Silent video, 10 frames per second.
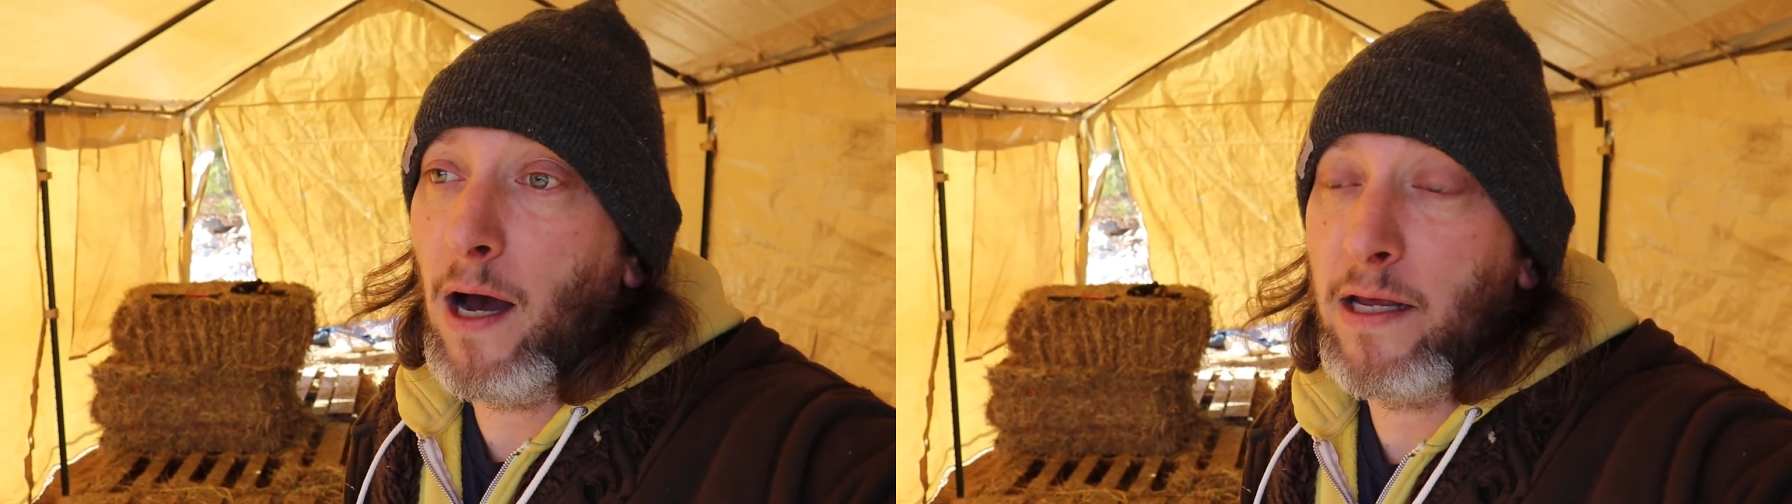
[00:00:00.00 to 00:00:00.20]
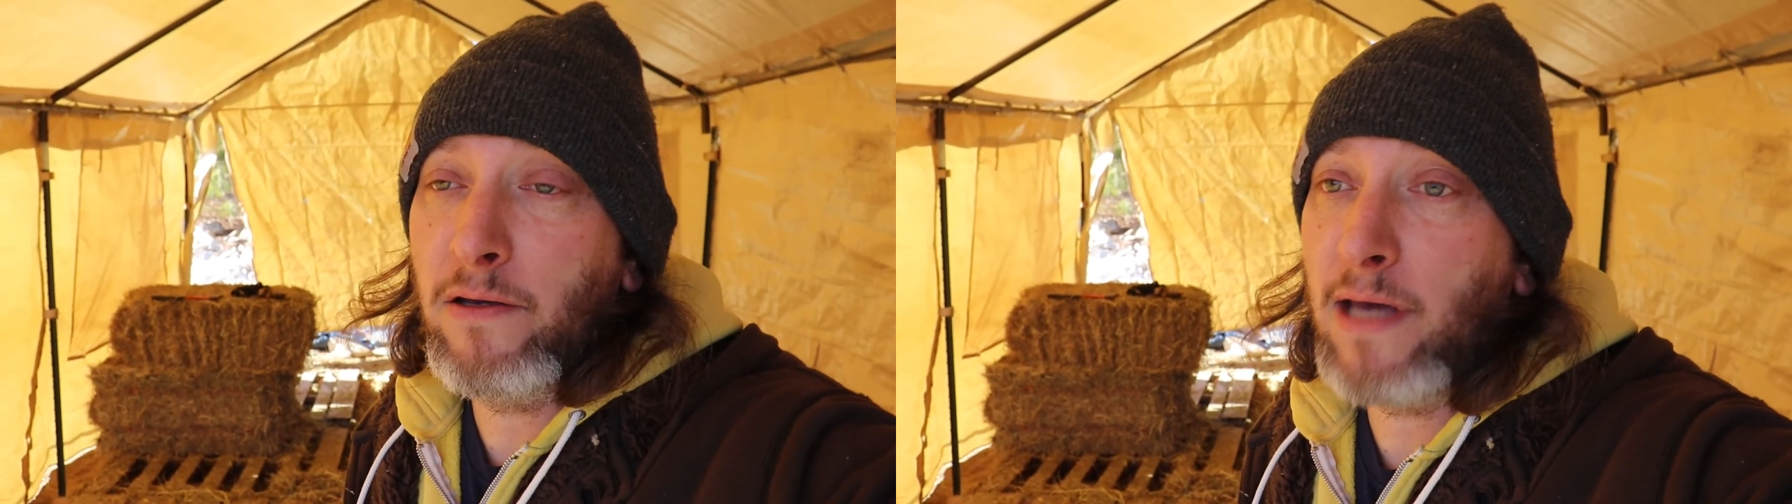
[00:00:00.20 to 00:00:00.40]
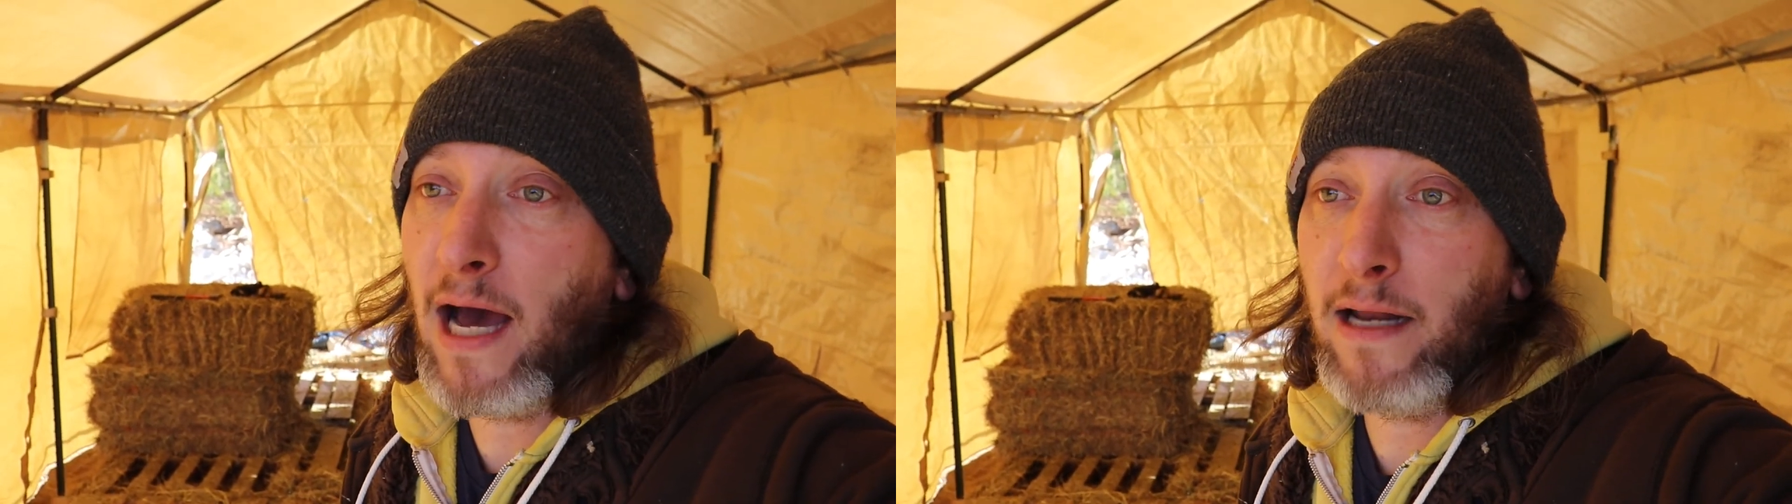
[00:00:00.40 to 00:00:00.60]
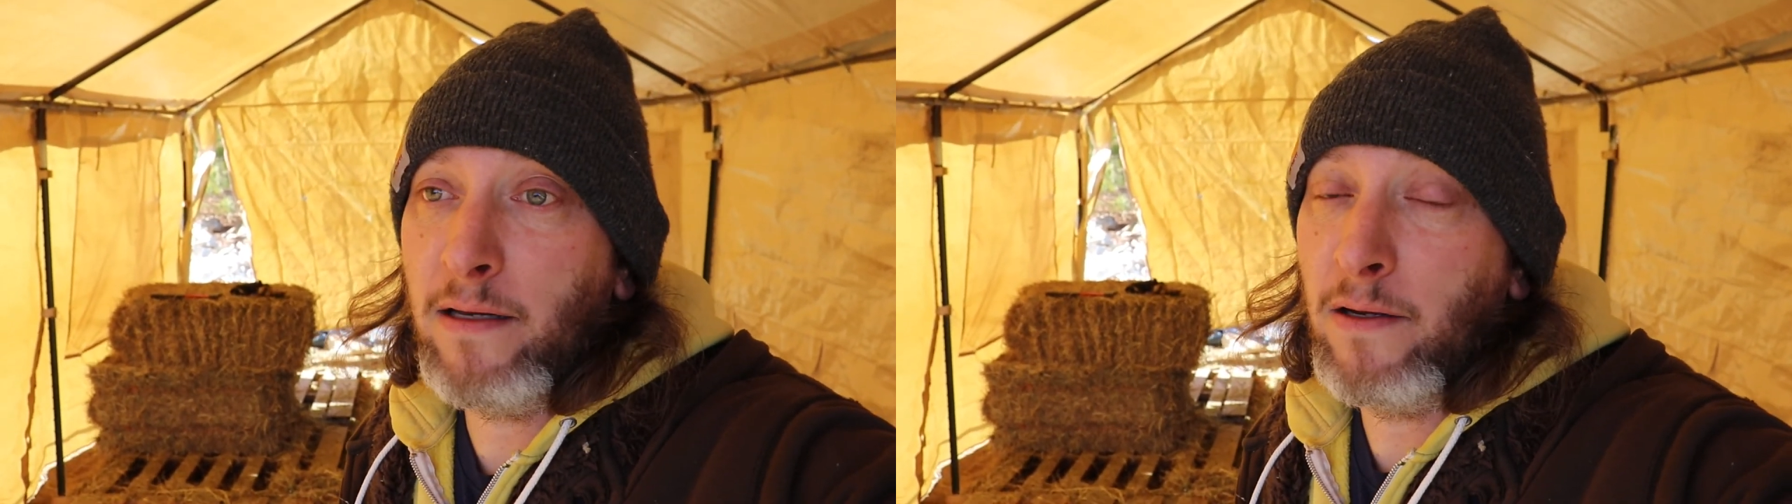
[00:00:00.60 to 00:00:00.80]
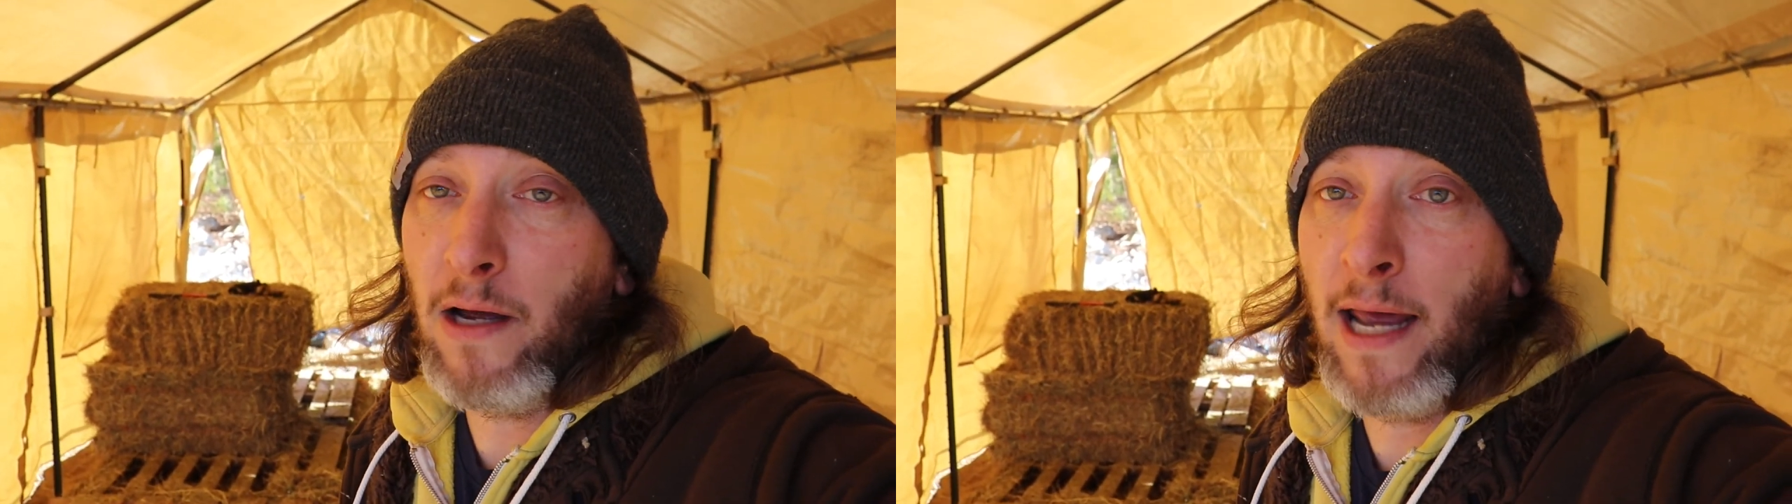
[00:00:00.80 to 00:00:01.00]
You
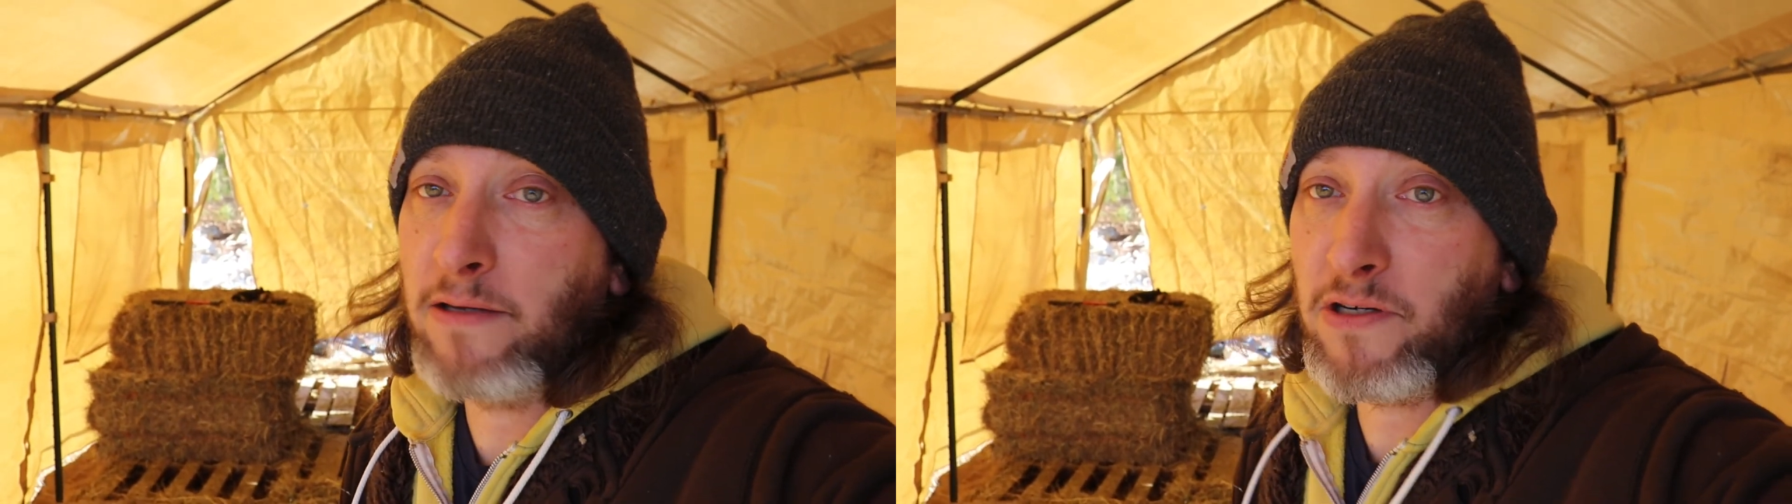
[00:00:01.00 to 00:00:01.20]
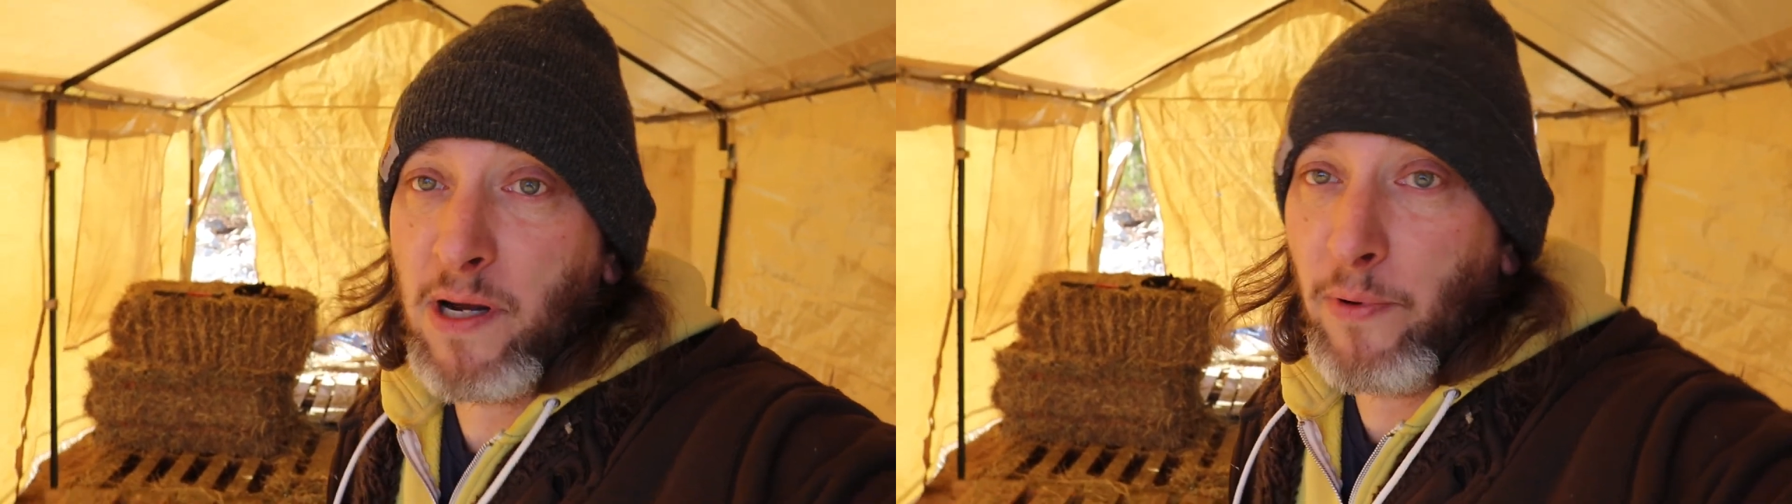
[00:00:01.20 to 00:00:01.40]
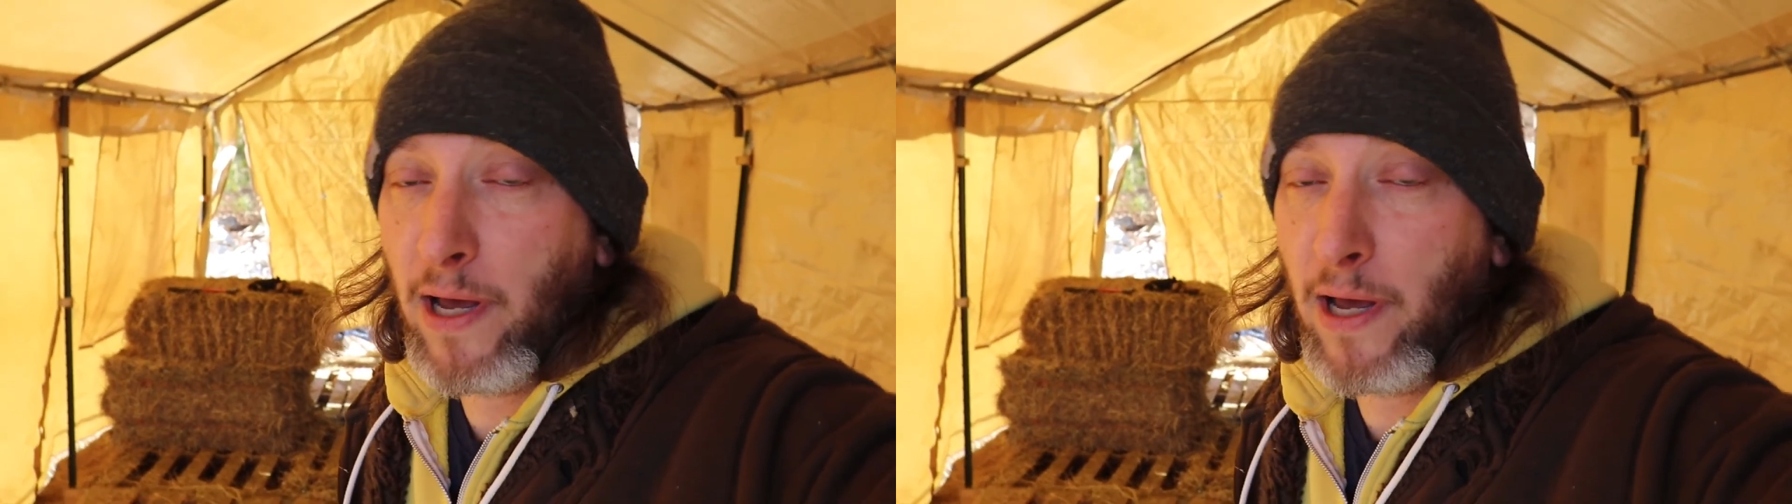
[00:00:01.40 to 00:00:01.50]
got extra couple